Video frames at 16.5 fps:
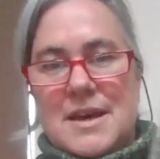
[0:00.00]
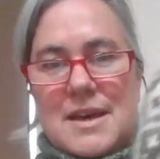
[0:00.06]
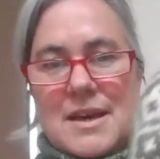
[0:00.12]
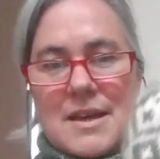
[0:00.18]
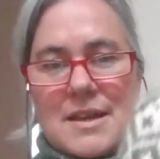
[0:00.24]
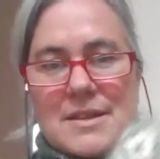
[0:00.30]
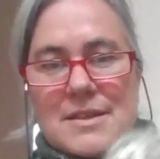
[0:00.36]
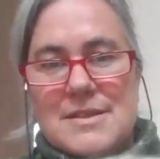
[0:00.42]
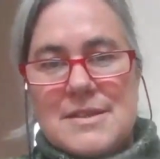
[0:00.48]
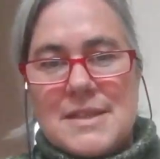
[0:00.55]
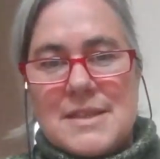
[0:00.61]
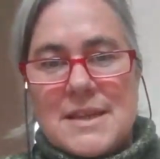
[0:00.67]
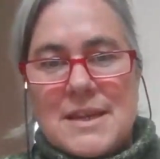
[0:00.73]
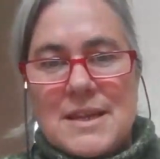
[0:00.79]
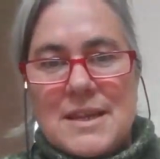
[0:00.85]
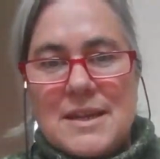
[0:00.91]
And
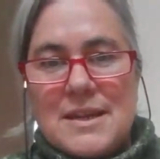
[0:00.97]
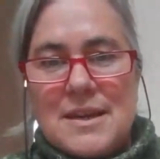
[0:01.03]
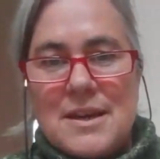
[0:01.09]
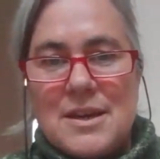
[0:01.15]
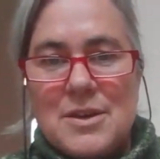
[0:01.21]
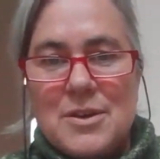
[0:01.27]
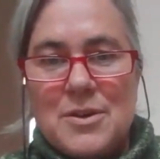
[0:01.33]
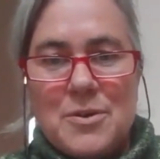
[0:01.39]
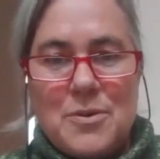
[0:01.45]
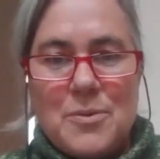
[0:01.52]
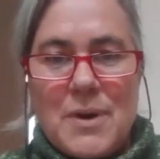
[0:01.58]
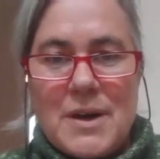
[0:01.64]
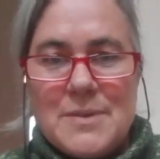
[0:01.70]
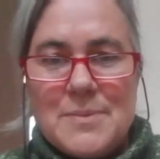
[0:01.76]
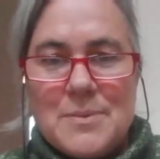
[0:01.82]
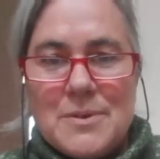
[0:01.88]
the
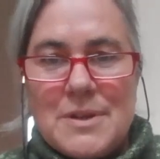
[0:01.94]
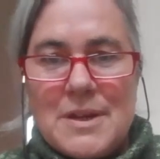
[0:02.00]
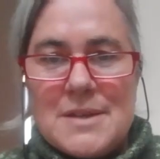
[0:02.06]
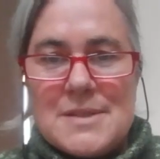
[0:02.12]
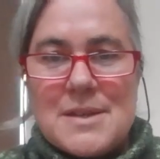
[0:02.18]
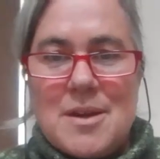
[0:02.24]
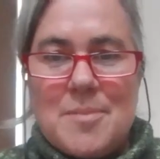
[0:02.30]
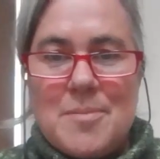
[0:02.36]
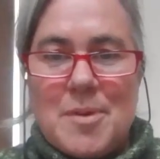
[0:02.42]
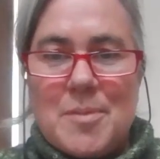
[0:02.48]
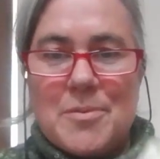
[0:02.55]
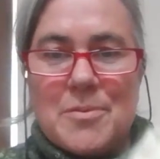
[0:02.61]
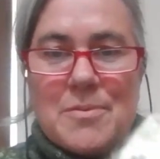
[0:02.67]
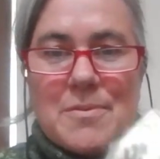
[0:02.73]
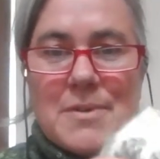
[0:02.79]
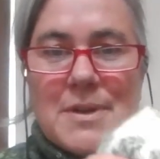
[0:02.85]
white wool has come
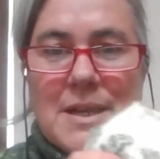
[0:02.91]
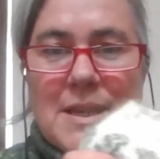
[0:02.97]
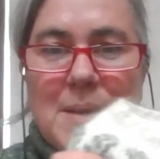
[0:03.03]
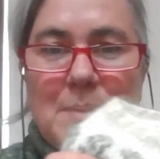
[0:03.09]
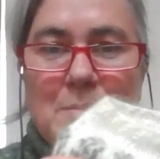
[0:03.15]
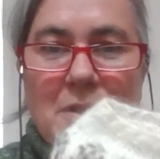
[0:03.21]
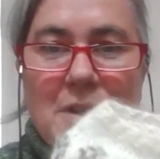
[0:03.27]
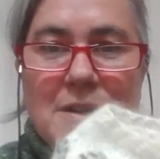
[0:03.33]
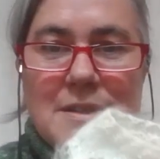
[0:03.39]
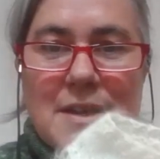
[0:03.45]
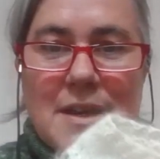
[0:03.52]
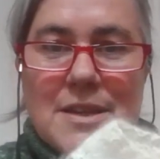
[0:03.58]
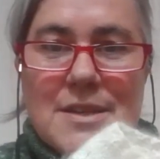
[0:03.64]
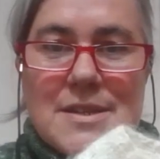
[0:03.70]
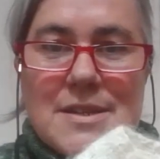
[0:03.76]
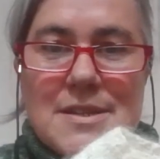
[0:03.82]
up really
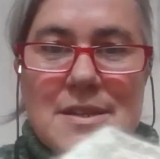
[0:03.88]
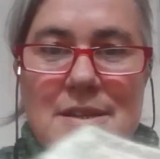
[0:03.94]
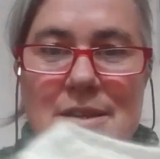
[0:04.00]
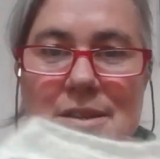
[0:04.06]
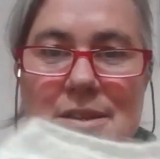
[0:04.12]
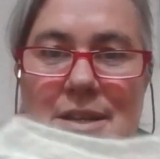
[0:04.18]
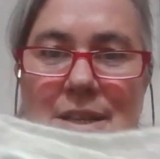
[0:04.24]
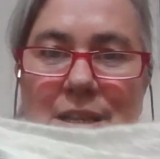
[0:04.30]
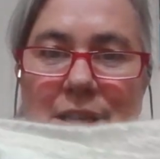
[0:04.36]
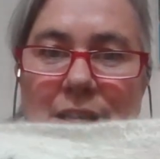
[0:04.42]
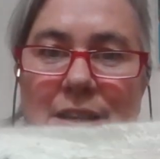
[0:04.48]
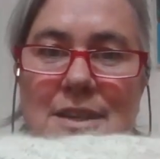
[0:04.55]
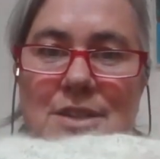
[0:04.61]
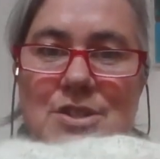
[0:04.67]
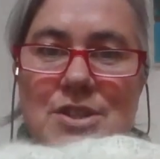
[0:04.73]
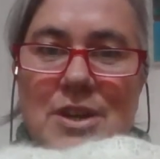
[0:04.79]
bright and
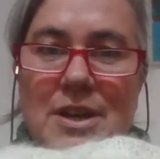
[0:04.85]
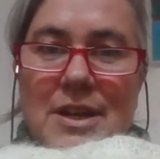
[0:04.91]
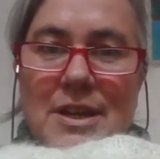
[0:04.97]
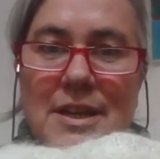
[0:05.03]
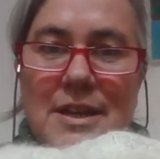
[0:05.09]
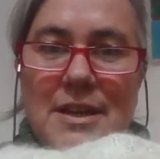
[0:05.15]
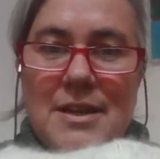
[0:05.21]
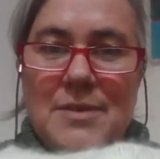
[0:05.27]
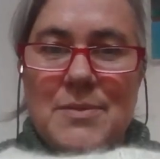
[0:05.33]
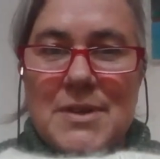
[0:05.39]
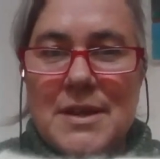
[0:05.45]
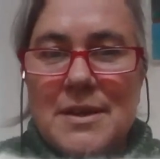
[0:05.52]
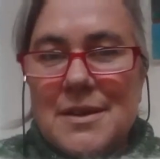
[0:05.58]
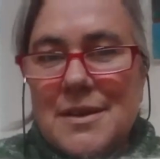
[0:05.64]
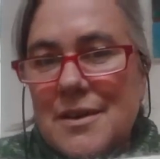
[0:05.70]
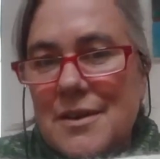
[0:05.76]
clean and shiny.
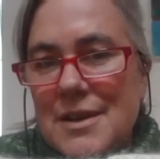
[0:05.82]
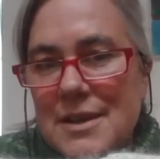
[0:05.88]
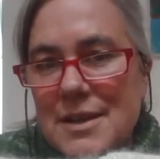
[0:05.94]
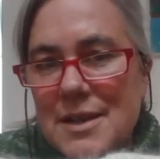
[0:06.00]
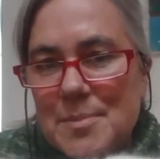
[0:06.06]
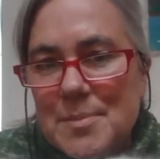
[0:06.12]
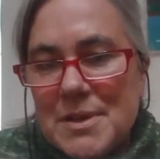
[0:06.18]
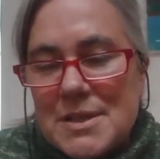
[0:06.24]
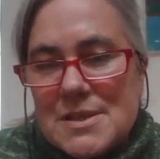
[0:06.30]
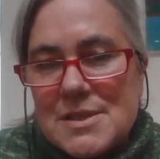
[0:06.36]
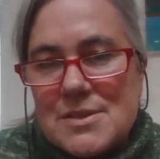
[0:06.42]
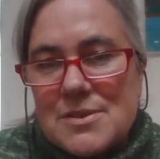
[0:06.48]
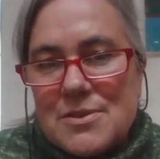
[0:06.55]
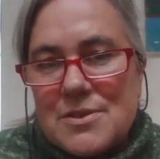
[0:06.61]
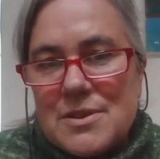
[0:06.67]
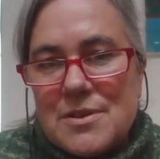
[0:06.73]
It had got a little
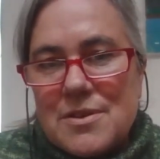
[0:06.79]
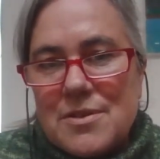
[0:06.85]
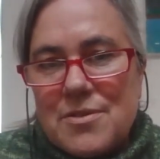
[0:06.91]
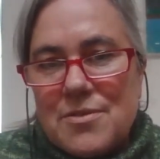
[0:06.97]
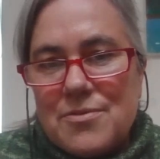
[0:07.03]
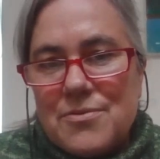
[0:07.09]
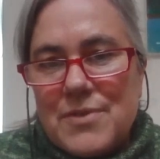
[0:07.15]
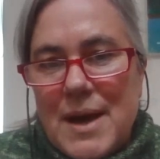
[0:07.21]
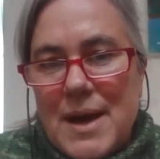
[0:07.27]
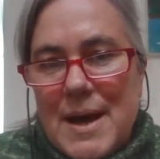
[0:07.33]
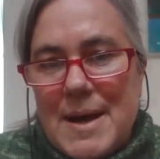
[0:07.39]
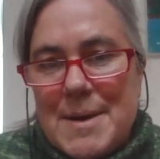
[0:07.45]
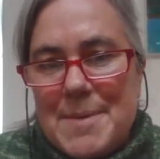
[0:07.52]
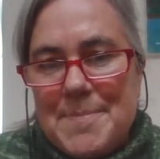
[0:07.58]
bit sort of,